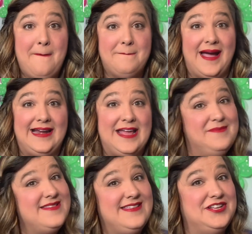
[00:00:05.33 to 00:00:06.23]
My
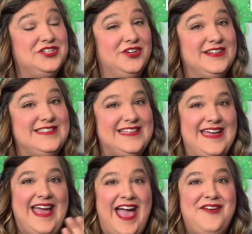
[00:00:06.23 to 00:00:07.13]
name is Teacher
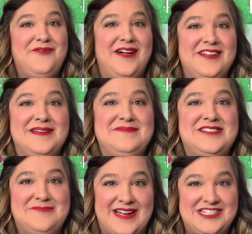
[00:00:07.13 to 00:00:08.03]
Christy and welcome
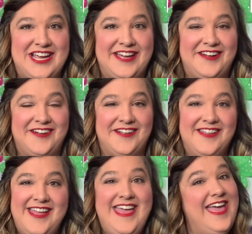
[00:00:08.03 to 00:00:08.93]
to my channel.